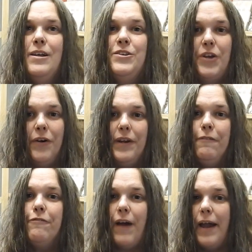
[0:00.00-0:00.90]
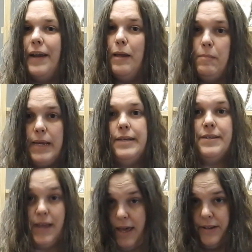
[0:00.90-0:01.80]
starting Friday, May
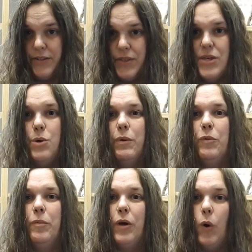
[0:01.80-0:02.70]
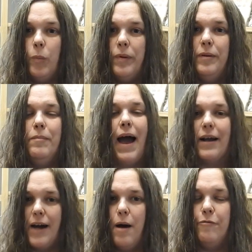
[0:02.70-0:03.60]
6th, we will be open
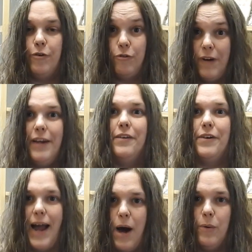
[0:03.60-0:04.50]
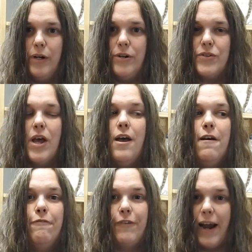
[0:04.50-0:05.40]
back up for regular hours.
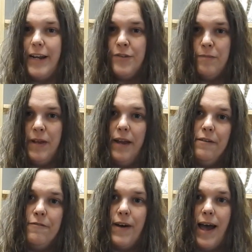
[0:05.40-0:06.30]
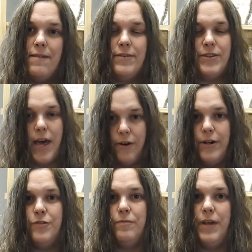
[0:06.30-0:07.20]
Fridays from 10 to 5 and
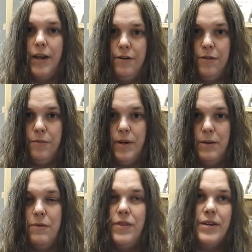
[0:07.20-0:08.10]
Saturdays from 10 to 3, with the